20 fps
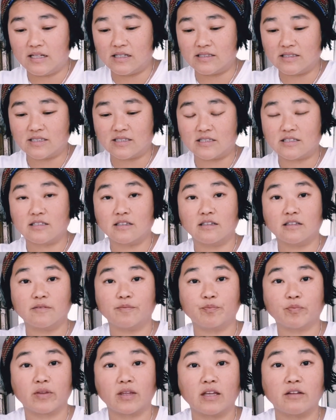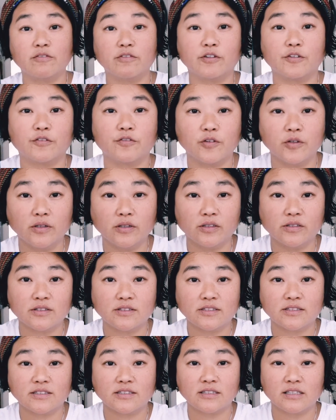is in
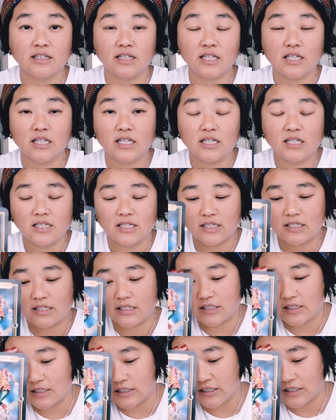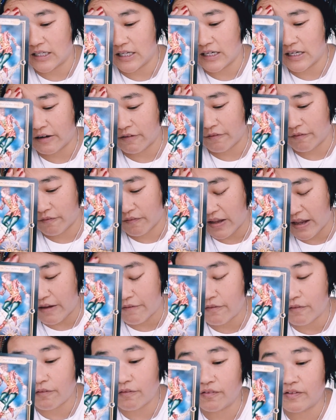reverse, and I
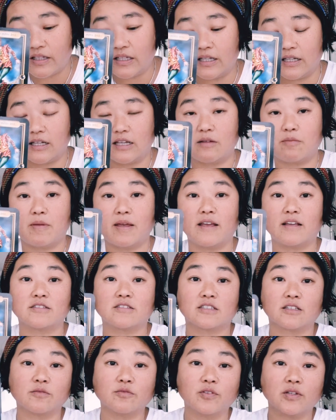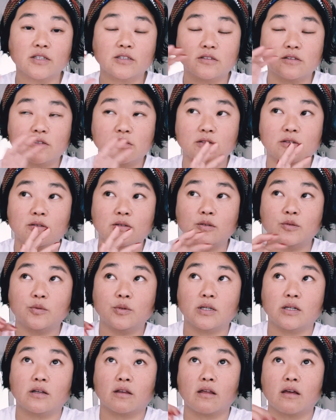have a feeling it may have something to do
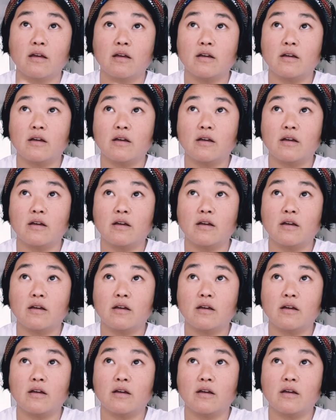with